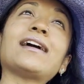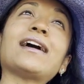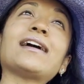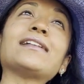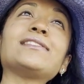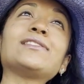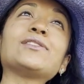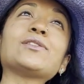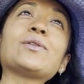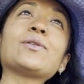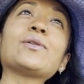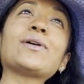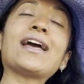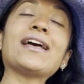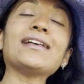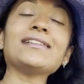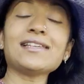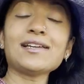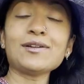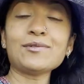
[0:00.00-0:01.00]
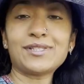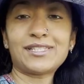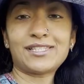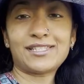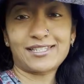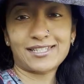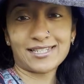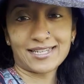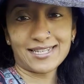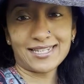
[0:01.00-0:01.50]
And so as I was
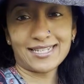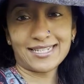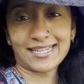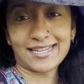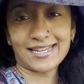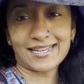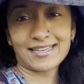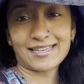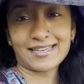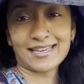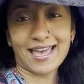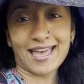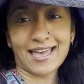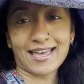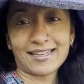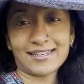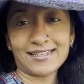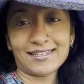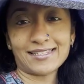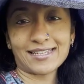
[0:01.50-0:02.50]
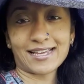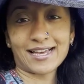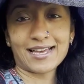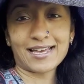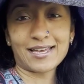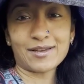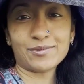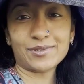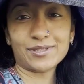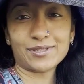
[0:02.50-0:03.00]
journaling and
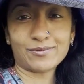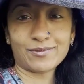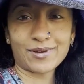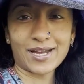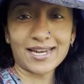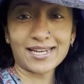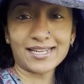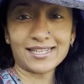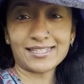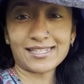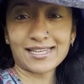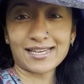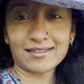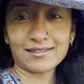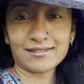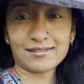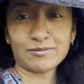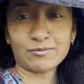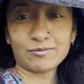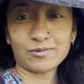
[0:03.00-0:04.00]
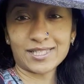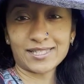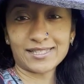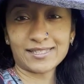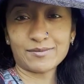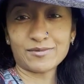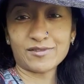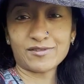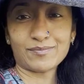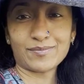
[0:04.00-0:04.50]
I was writing down what
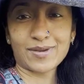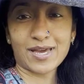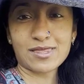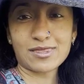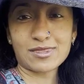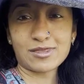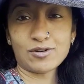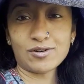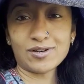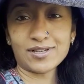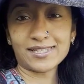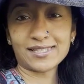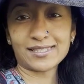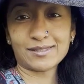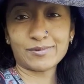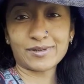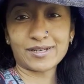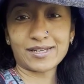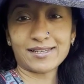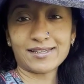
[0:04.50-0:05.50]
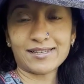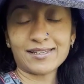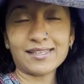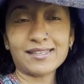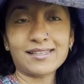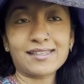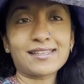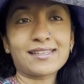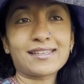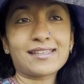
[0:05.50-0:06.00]
some of my thoughts were,
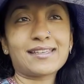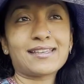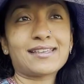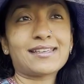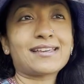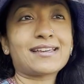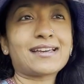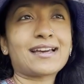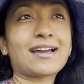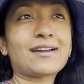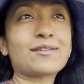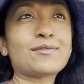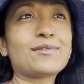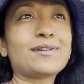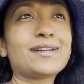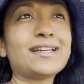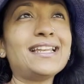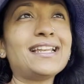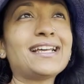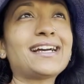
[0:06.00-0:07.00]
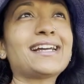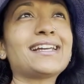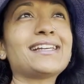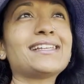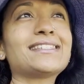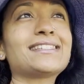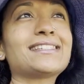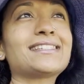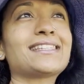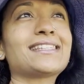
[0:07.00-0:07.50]
I
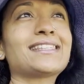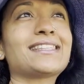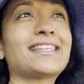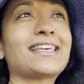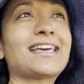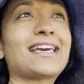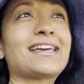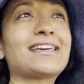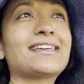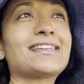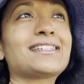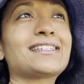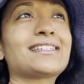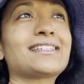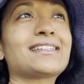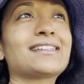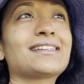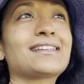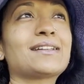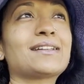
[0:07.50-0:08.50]
realized that